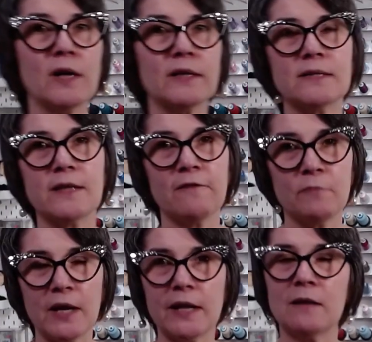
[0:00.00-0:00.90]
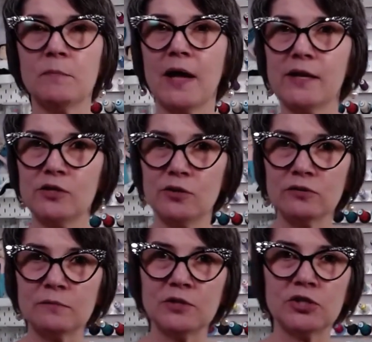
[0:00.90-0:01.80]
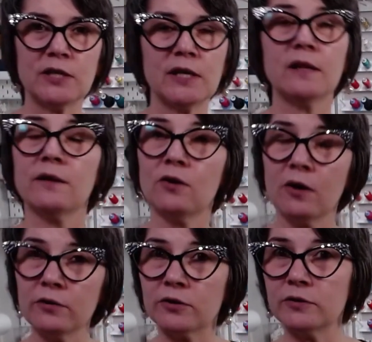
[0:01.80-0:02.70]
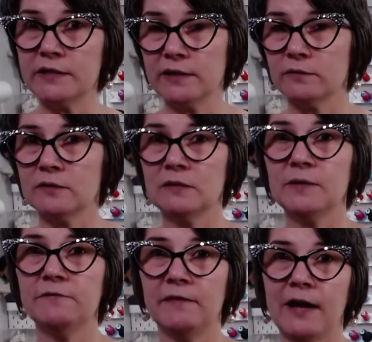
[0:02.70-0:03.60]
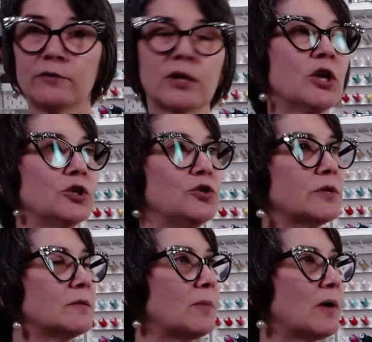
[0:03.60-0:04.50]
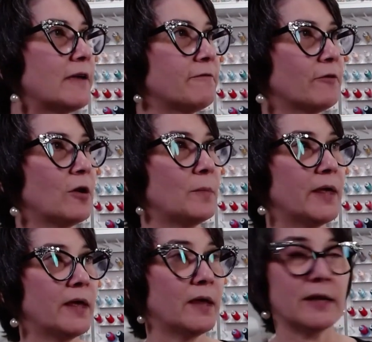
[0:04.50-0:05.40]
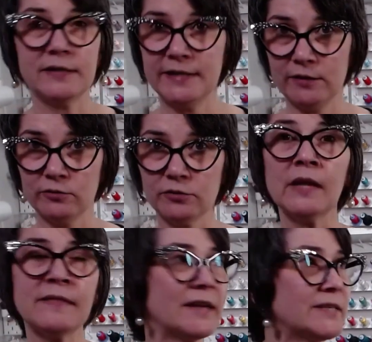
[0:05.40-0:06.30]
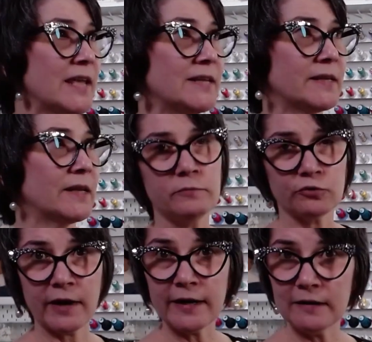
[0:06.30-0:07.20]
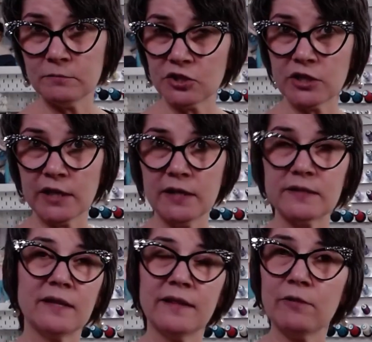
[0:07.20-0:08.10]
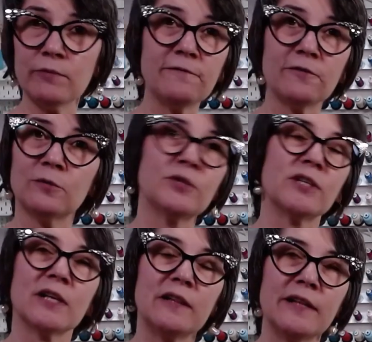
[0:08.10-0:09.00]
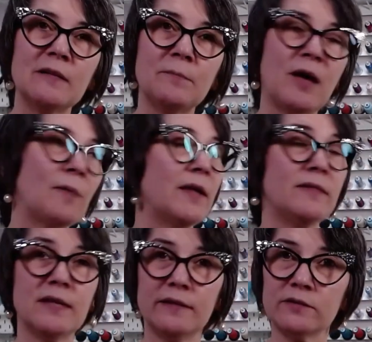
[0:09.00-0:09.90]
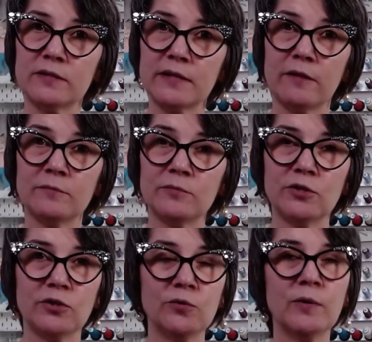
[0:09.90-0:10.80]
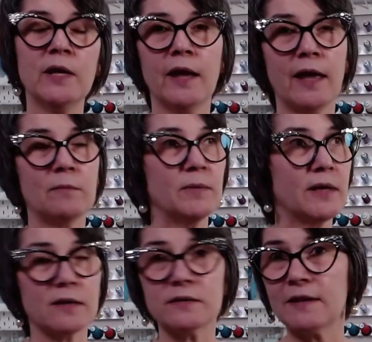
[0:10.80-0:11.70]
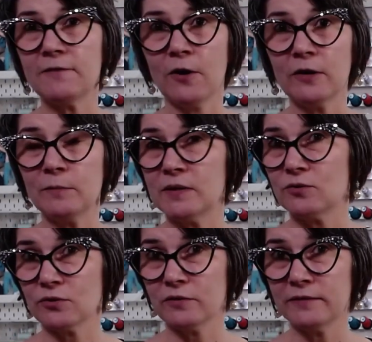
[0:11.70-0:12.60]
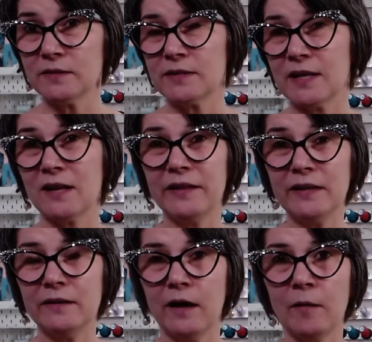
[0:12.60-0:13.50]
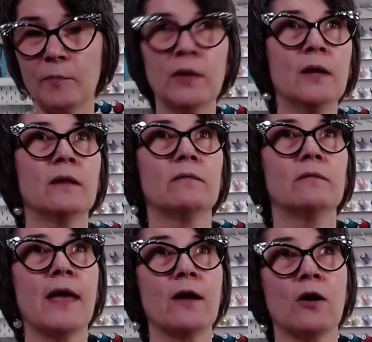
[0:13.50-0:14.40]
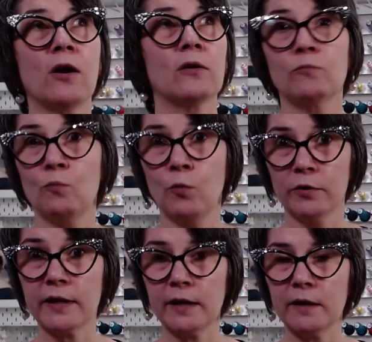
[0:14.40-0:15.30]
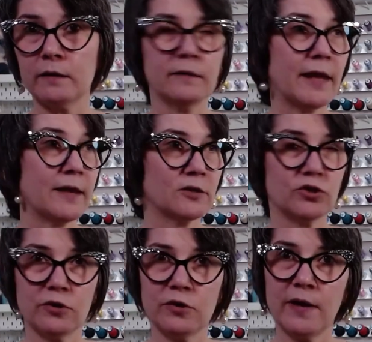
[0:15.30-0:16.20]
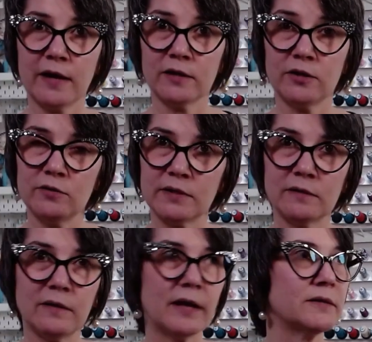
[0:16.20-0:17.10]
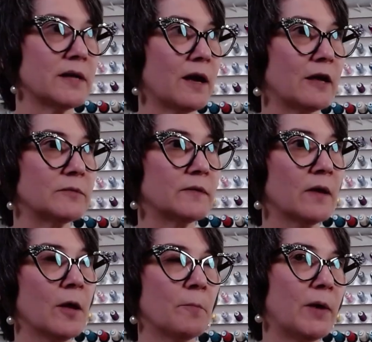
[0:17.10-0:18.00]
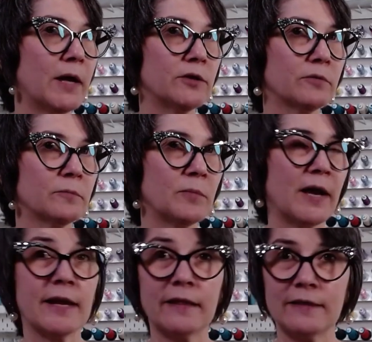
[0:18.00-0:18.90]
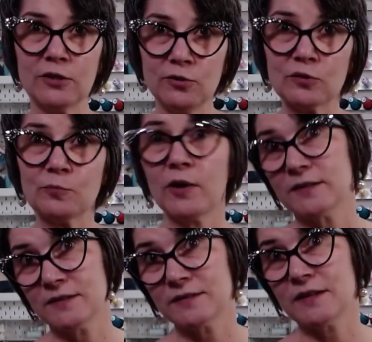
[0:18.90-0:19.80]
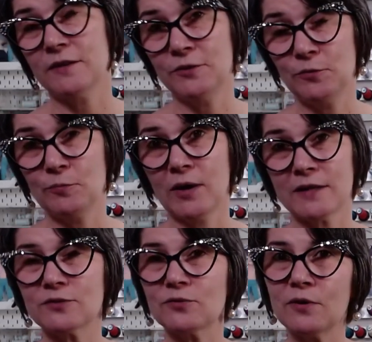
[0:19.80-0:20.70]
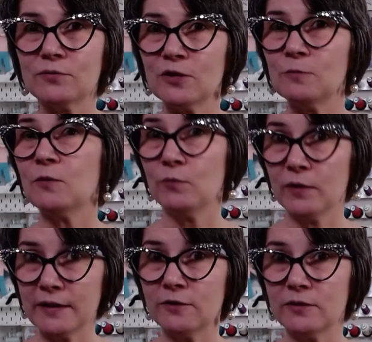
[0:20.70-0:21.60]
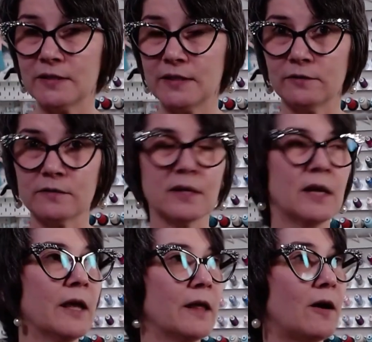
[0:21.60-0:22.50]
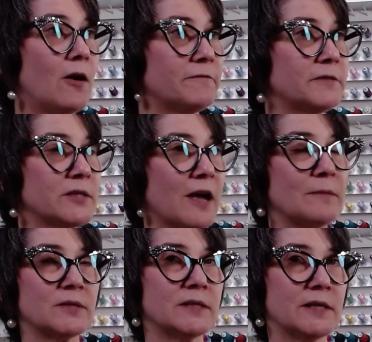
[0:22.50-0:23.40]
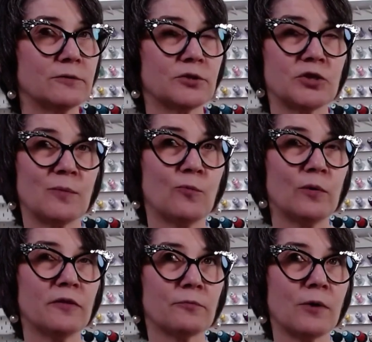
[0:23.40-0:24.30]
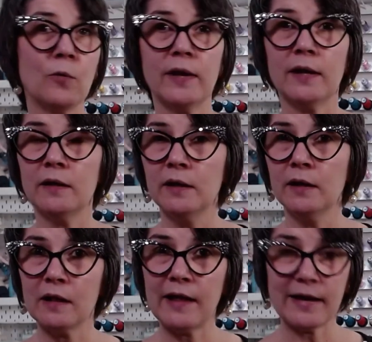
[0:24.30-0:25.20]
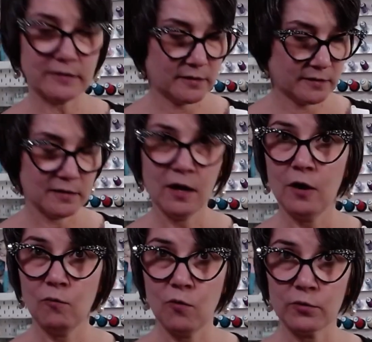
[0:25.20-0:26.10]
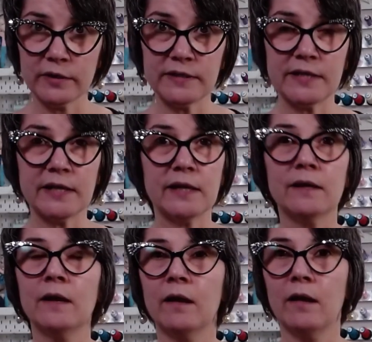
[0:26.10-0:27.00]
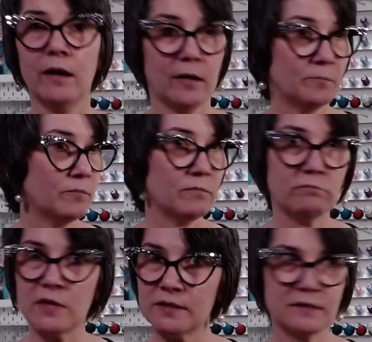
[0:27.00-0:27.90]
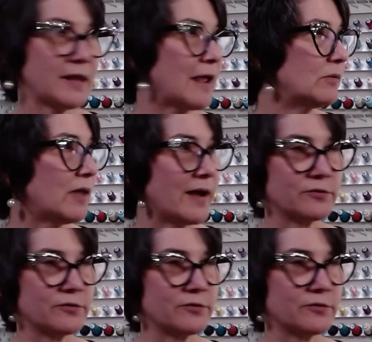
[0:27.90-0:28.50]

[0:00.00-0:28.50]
to save money and buy a used machine, there are good deals to be found. You can buy from a dealer that takes in trade-in machines and they refurbish and clean them up, and then they'll sell them to you. And because they've already been serviced and cleaned up, they are working. They can show you how to use it a lot of times, but you're buying at the used price instead of the new price. So those can be really good deals. Oftentimes a dealership will throw in classes, a warranty, the stabilizer,